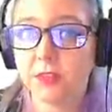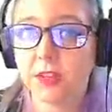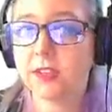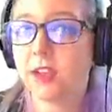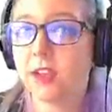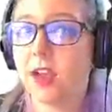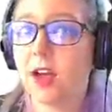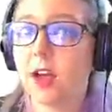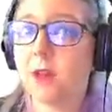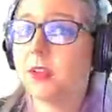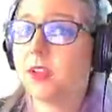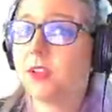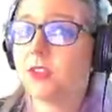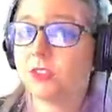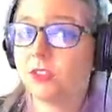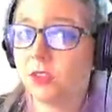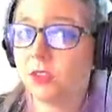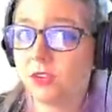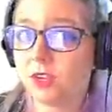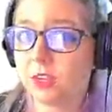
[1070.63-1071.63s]
atomic
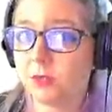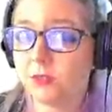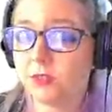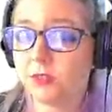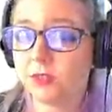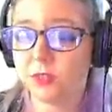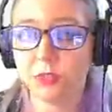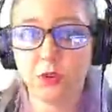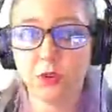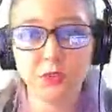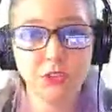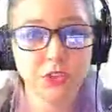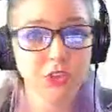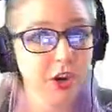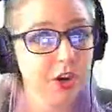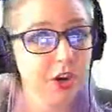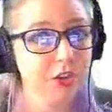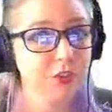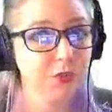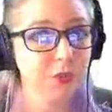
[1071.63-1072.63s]
sodium, so no
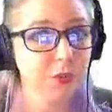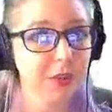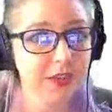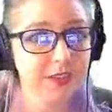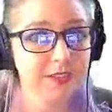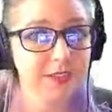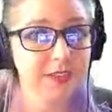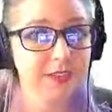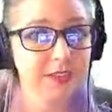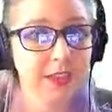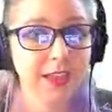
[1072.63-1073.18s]
charge wet,